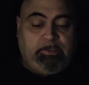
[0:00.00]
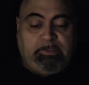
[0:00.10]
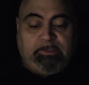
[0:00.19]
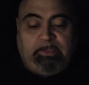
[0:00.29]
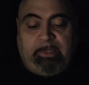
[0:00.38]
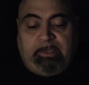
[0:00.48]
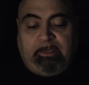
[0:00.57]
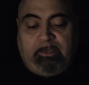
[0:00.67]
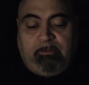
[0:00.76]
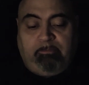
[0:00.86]
this
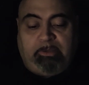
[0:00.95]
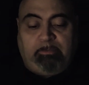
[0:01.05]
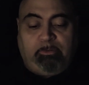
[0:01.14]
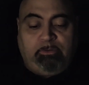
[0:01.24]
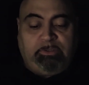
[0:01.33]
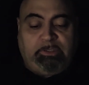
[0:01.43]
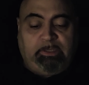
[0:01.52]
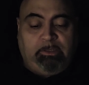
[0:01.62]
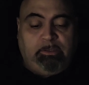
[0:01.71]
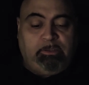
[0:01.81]
day, people
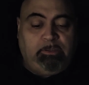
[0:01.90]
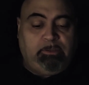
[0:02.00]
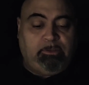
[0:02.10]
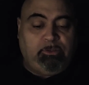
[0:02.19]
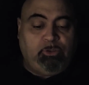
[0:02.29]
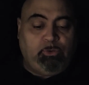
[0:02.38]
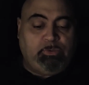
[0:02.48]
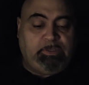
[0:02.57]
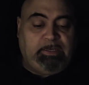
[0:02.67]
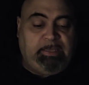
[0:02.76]
still
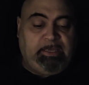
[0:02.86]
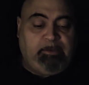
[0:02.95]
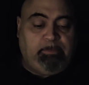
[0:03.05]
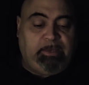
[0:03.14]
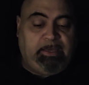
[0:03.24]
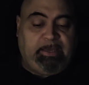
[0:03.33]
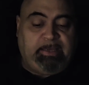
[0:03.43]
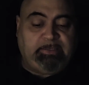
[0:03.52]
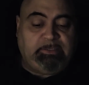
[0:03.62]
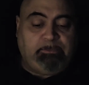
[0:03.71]
use the name
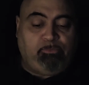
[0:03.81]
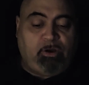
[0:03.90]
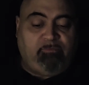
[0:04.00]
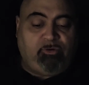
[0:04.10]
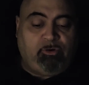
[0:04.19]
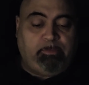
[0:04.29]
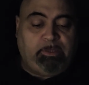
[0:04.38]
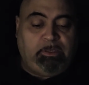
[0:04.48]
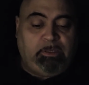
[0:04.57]
as a proverb.